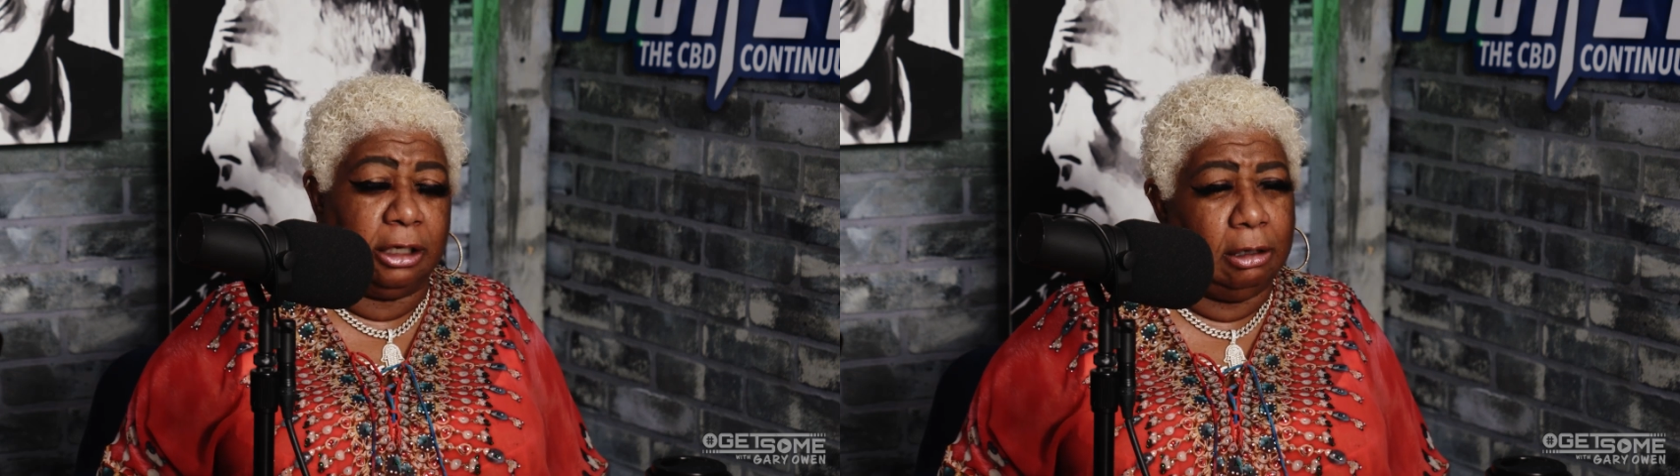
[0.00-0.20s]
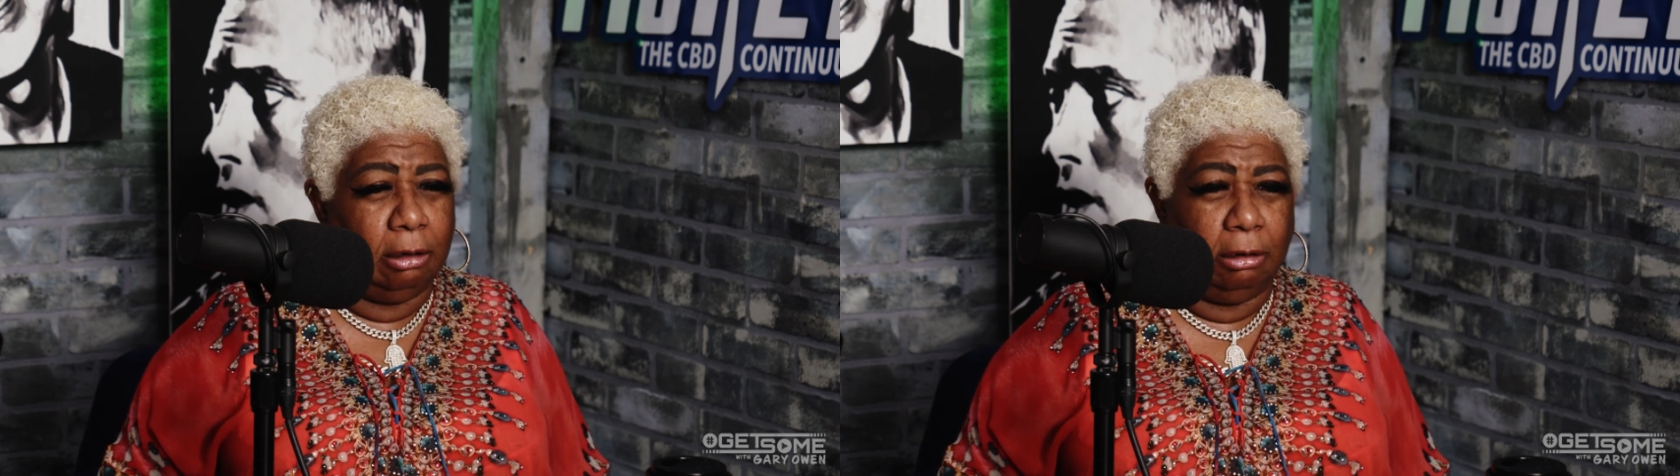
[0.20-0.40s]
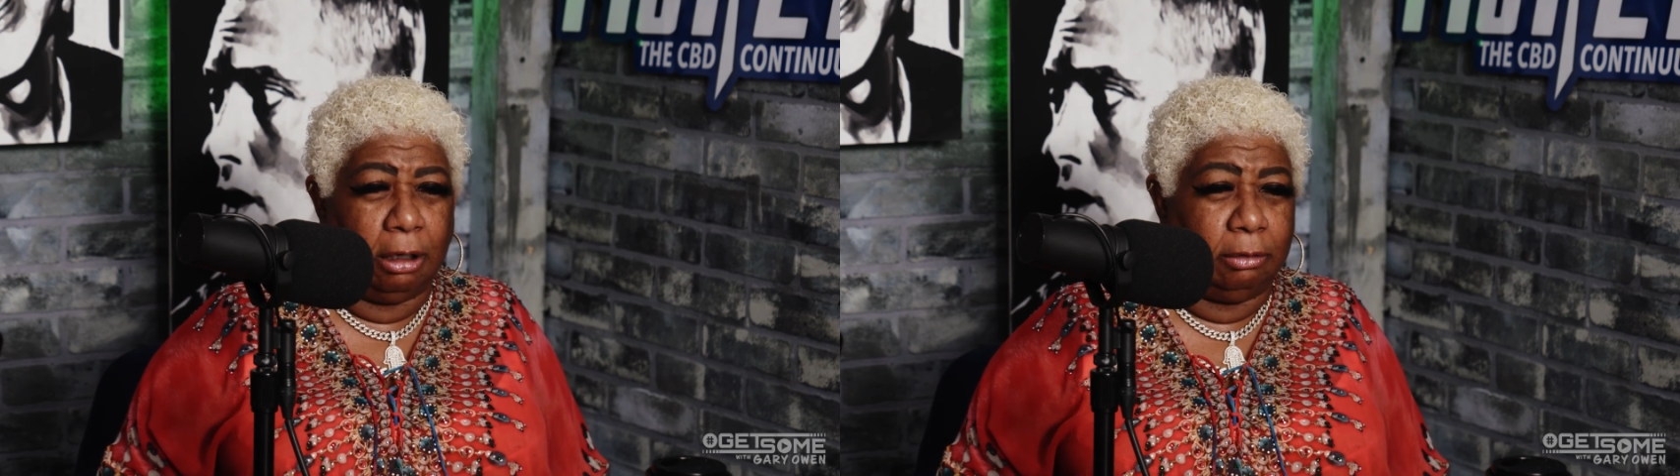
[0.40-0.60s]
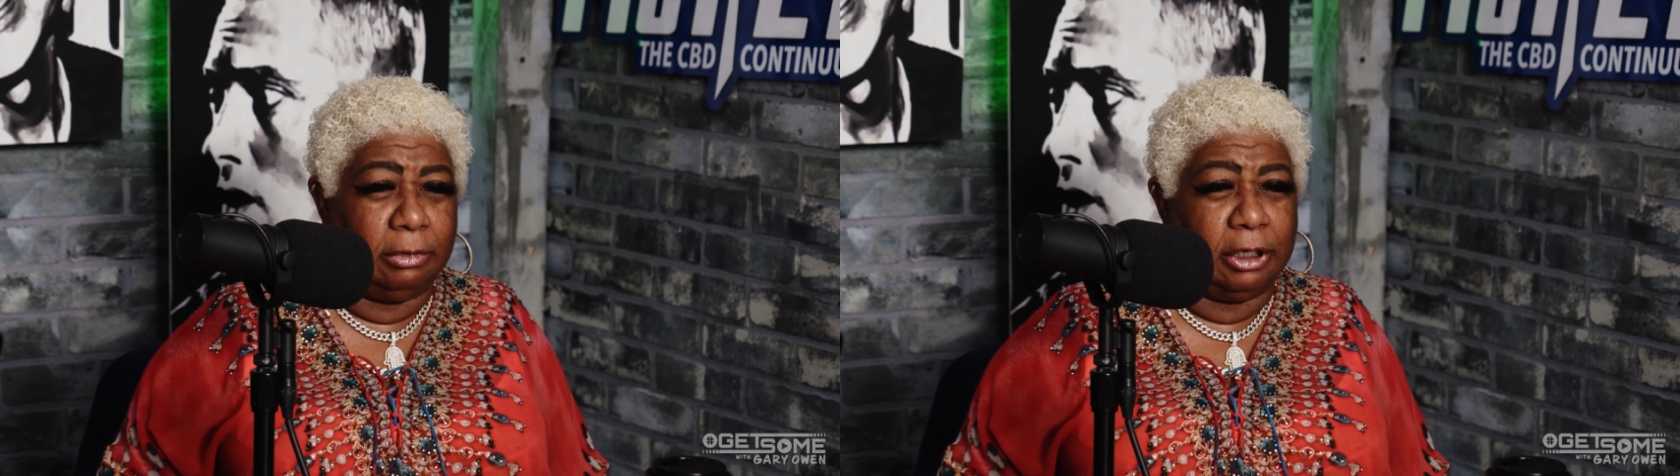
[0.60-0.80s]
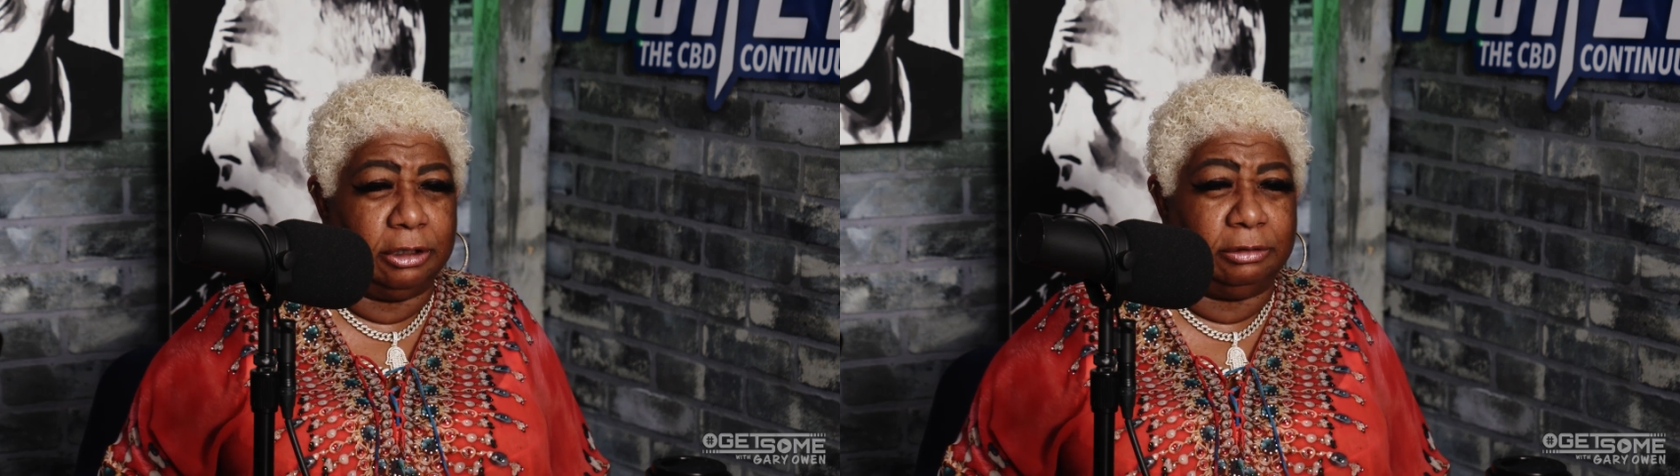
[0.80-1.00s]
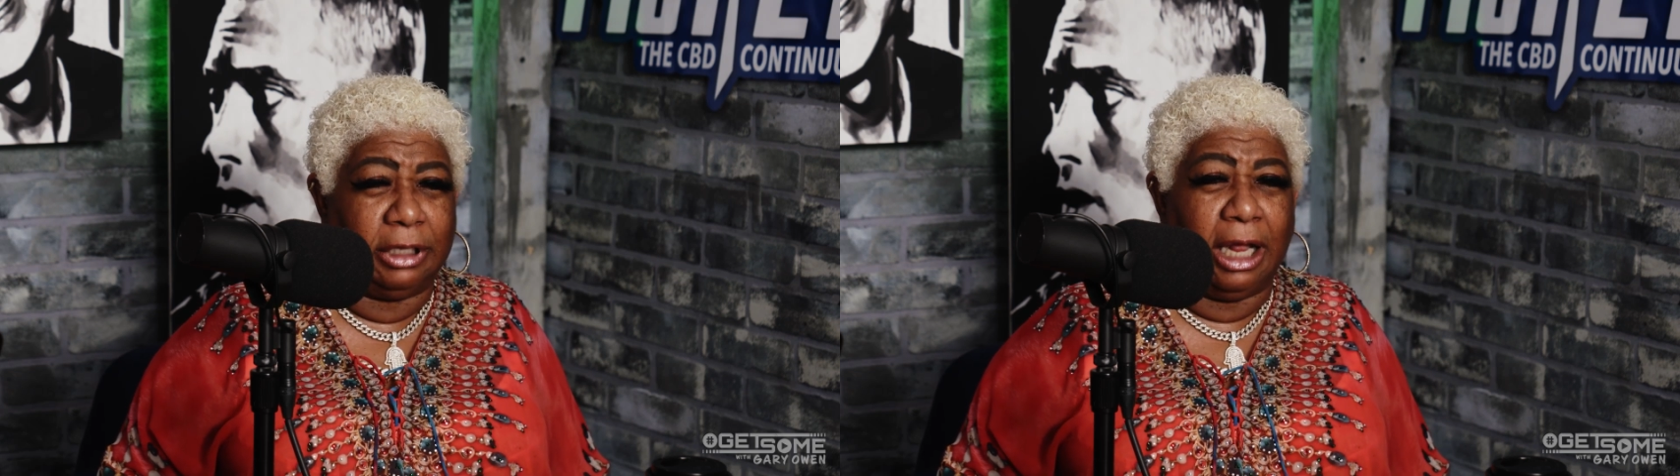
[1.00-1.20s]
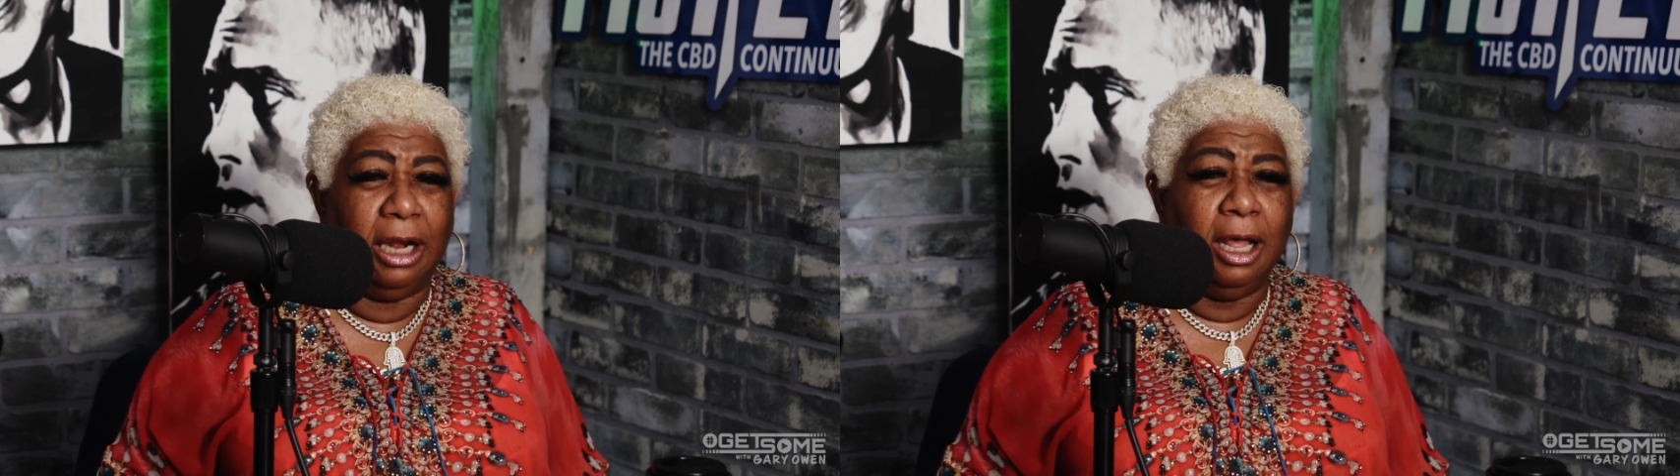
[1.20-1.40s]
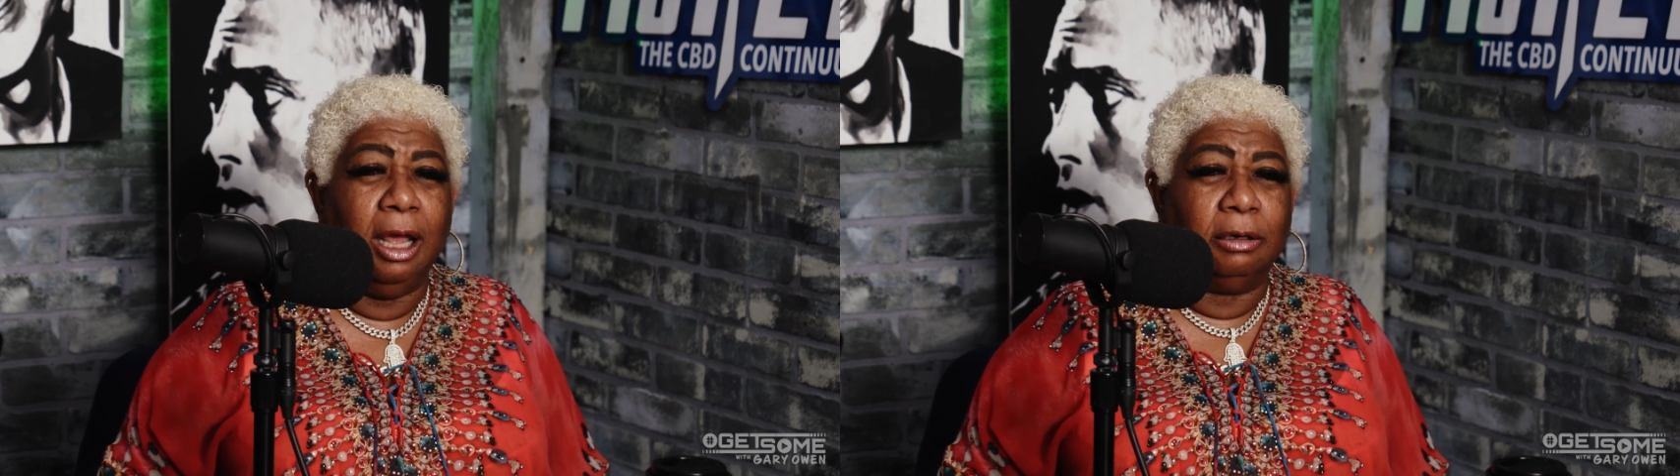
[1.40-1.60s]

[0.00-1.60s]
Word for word: No, I don't want to do that